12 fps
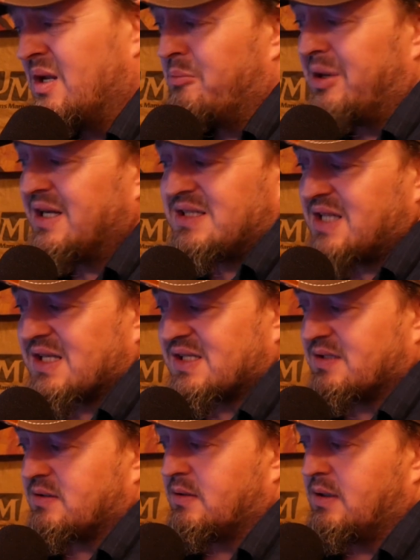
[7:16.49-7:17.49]
But it
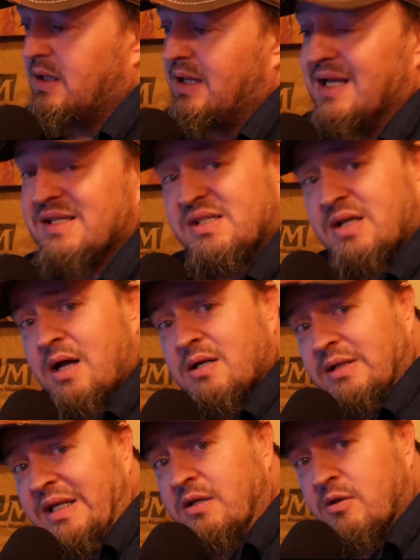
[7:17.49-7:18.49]
doesn't. It's not a
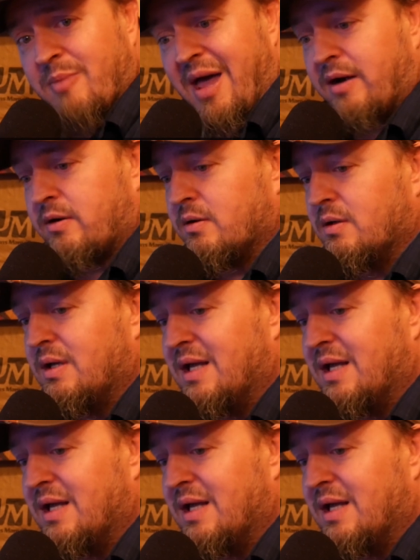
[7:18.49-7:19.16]
legal matter.